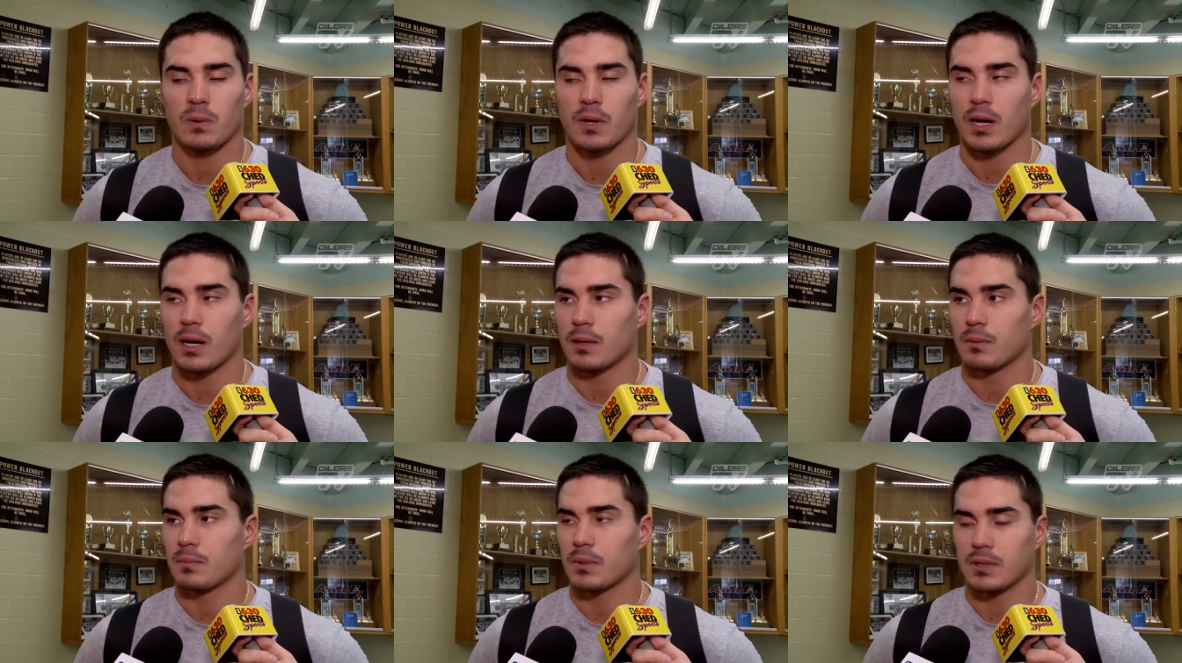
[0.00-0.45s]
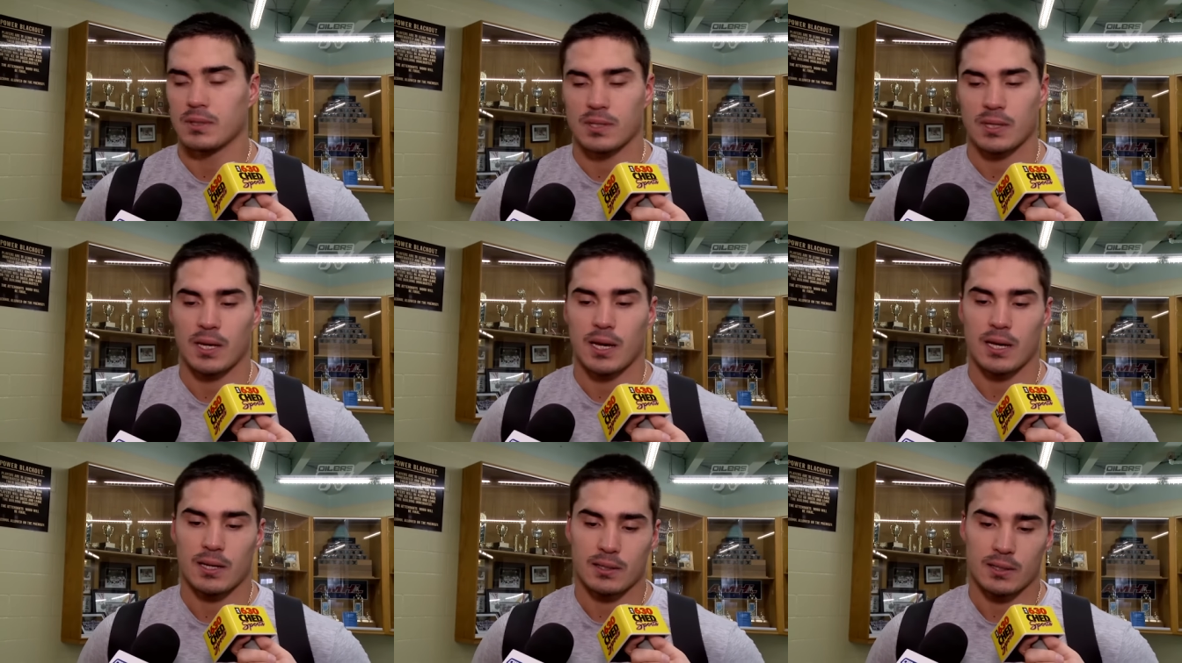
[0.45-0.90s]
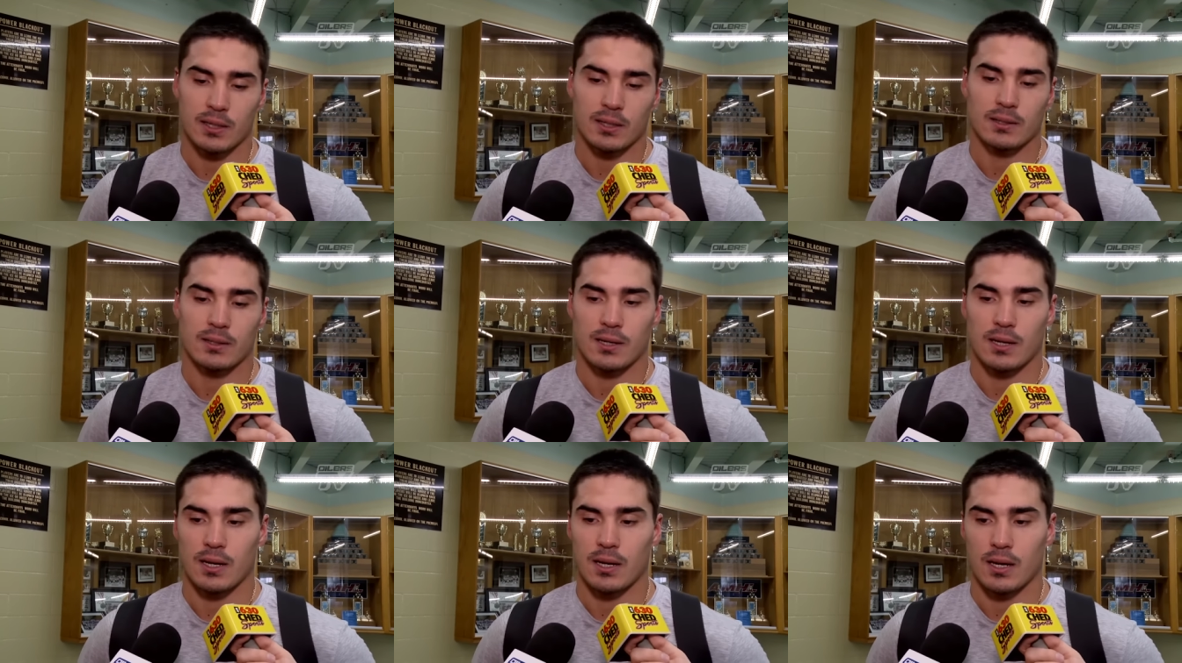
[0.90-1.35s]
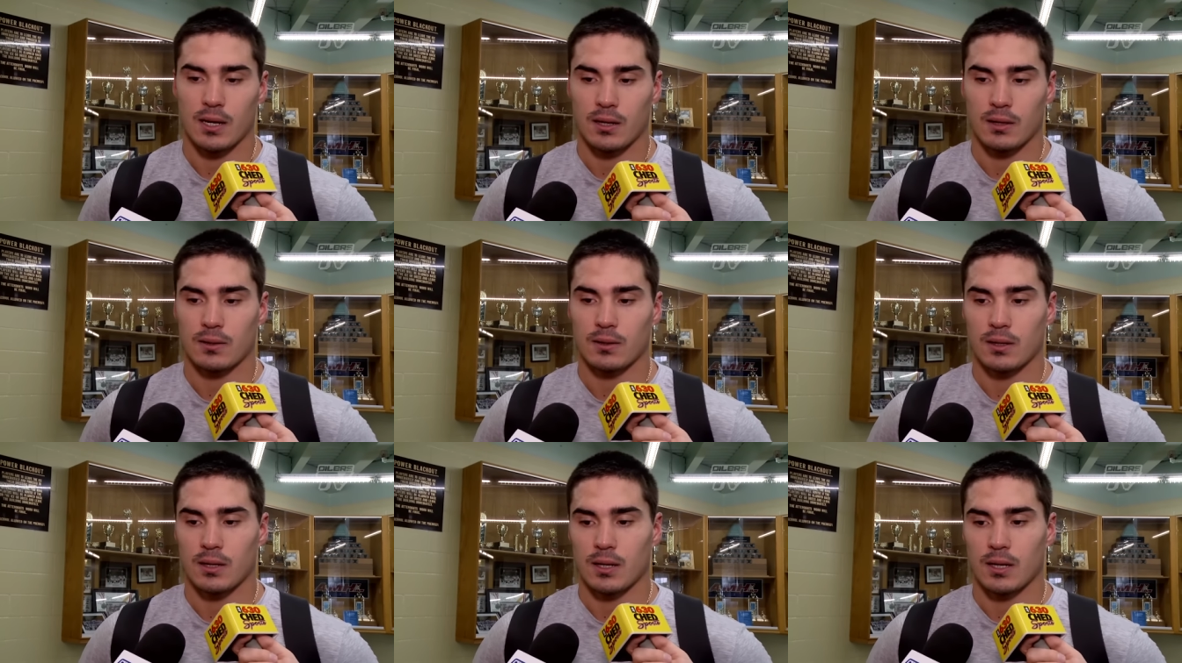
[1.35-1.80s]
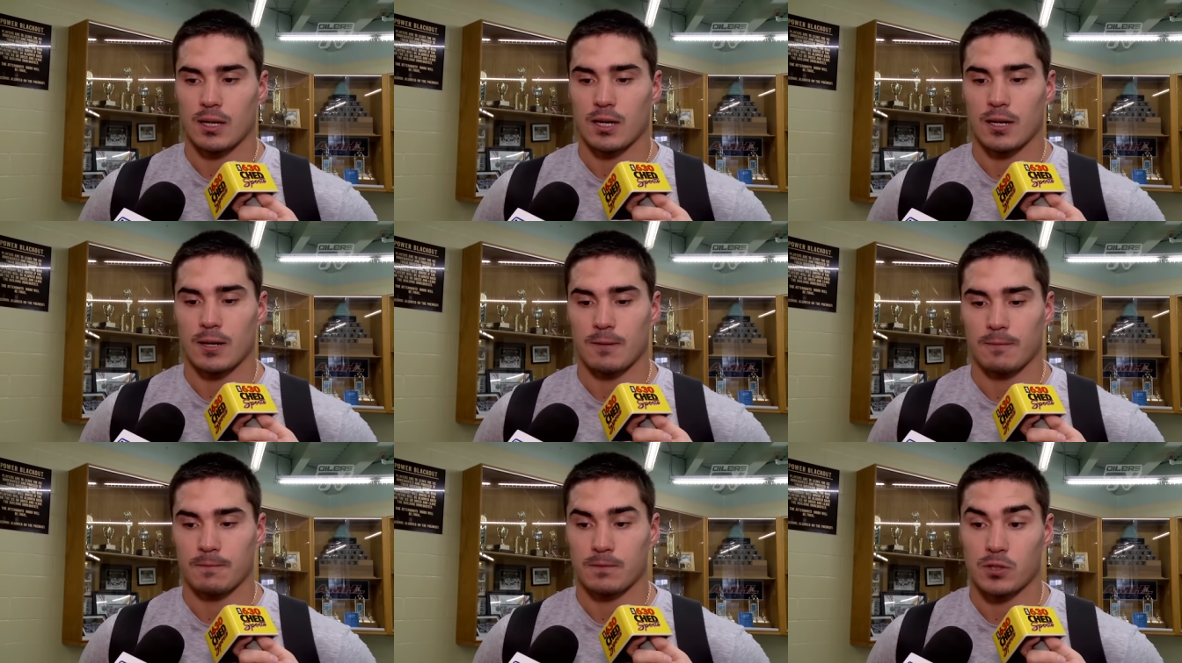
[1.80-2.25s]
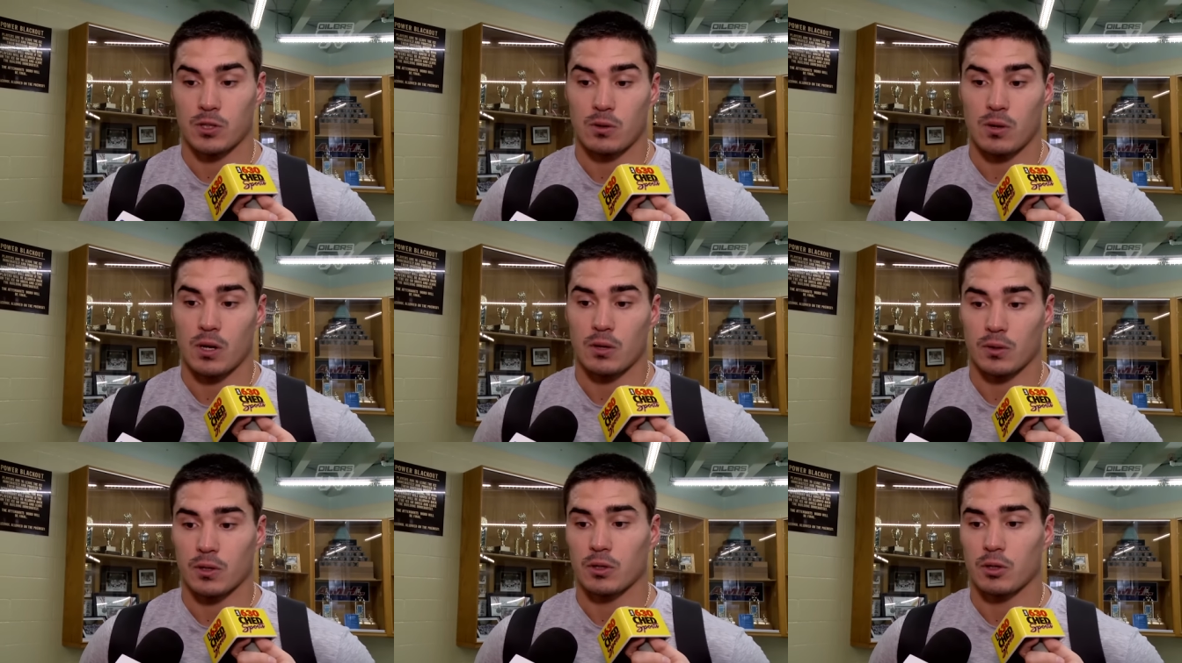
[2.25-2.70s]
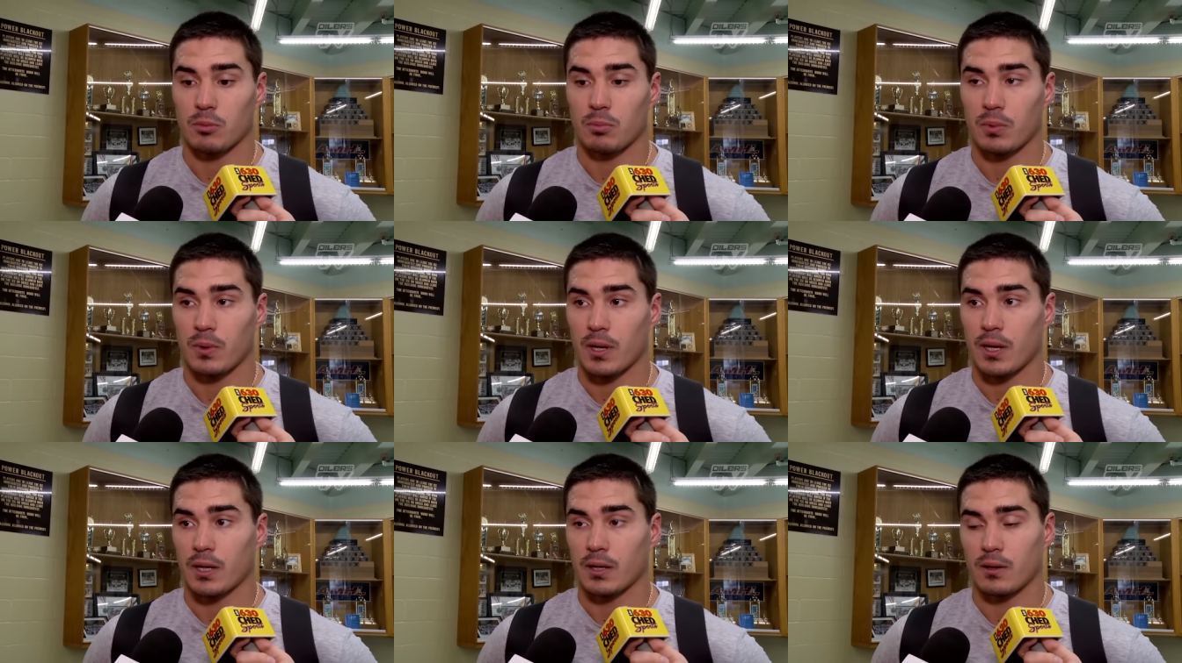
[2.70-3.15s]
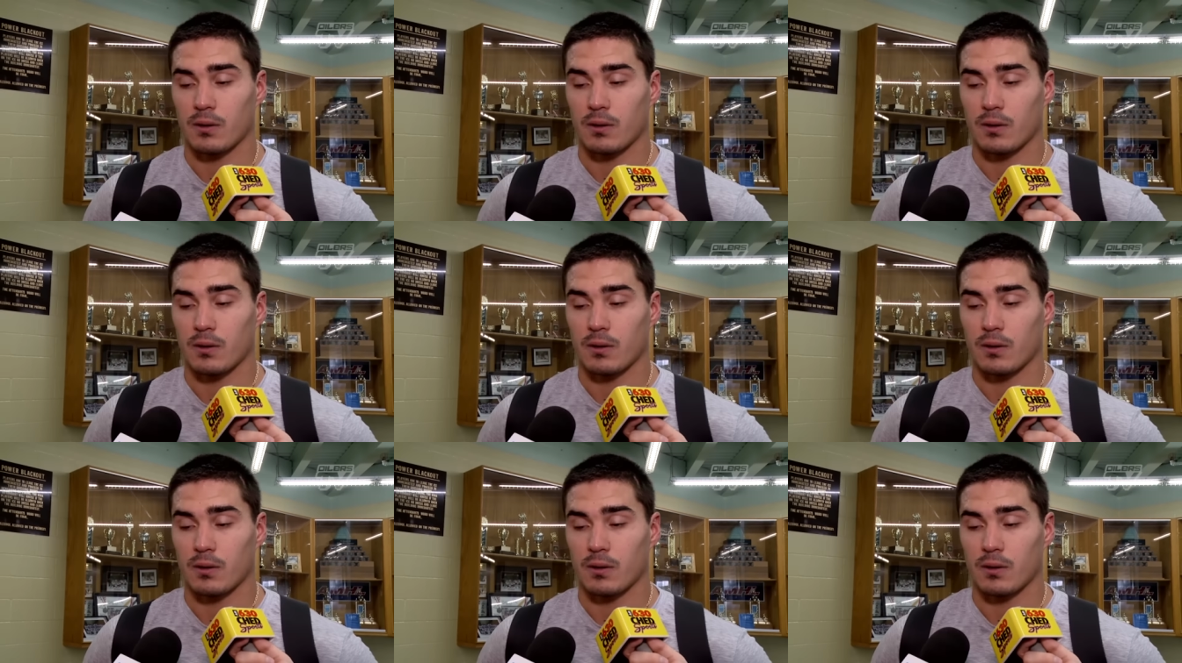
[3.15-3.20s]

We got to be together and uh, uh, show how we're gonna play.